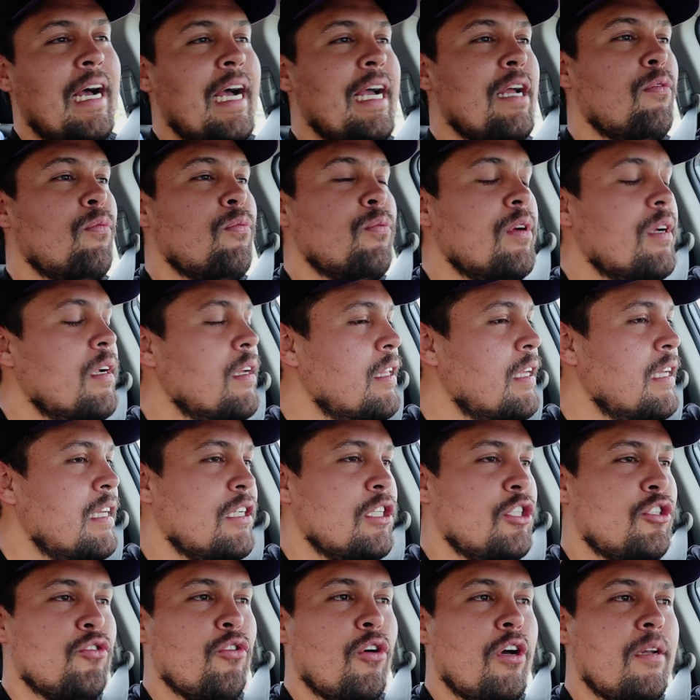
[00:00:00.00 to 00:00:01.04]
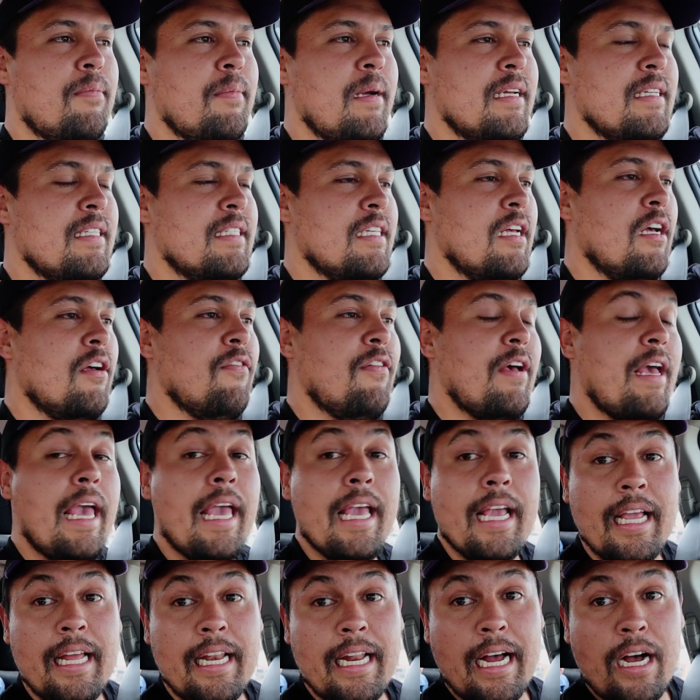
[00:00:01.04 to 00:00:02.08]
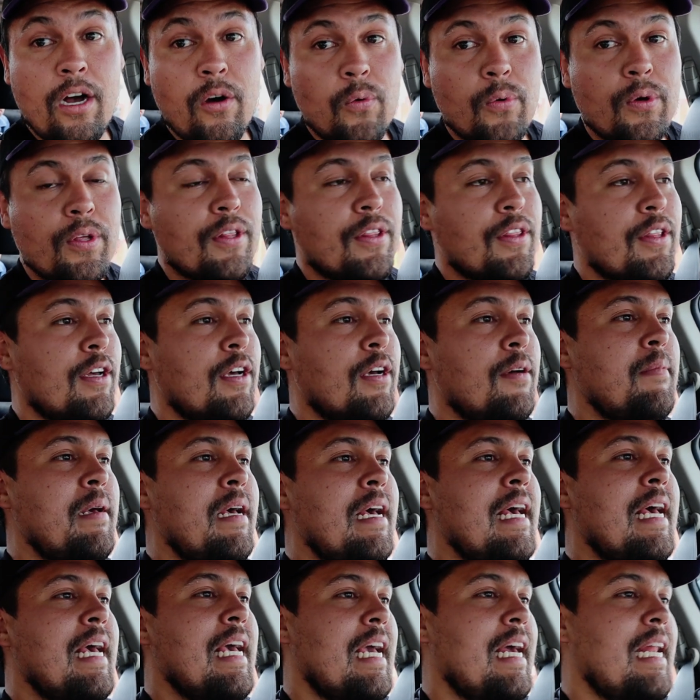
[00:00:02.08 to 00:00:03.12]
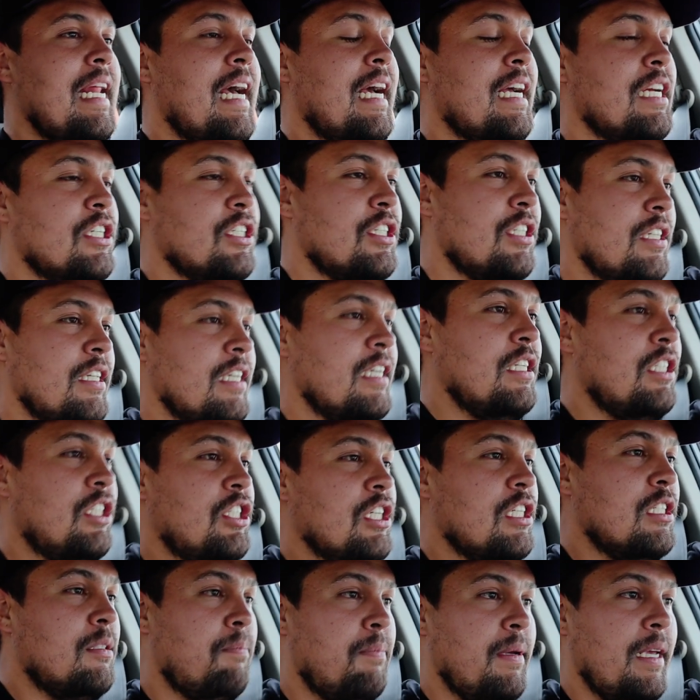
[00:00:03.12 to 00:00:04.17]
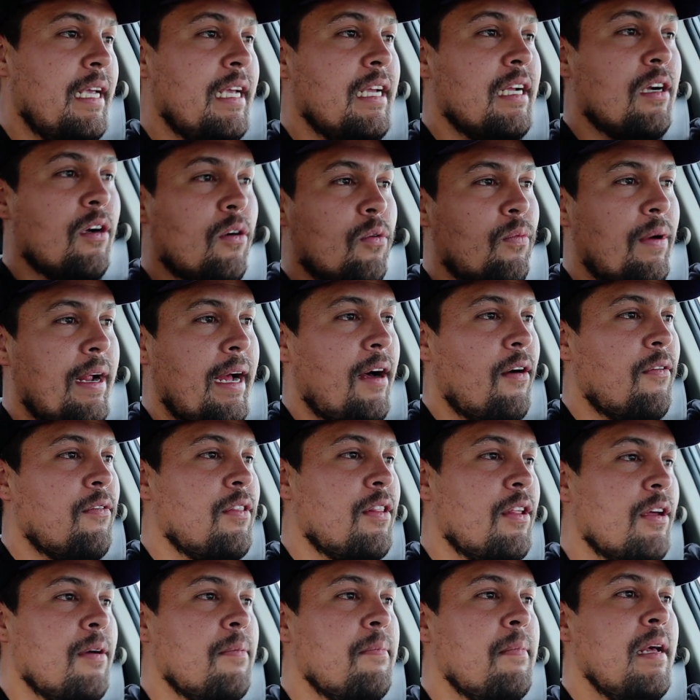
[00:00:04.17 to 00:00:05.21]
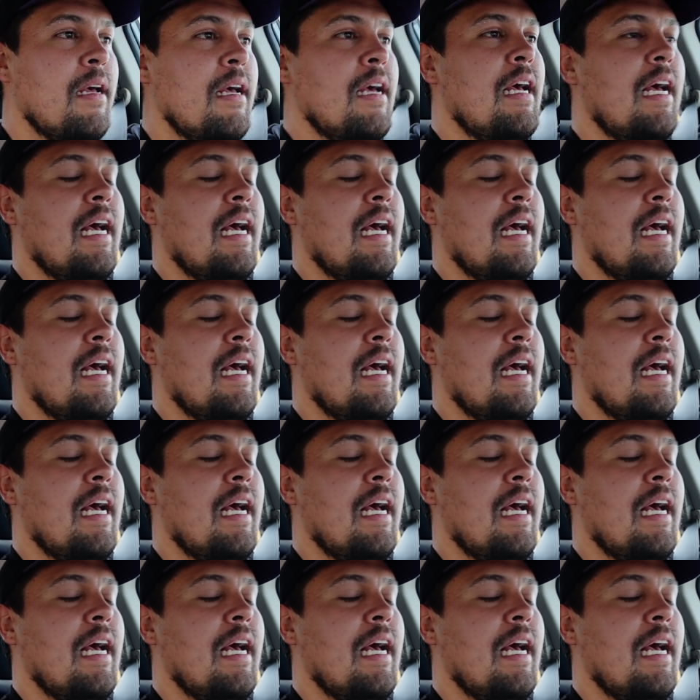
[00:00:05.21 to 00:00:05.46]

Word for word: I really enjoyed myself hanging out with them and actually just being around them.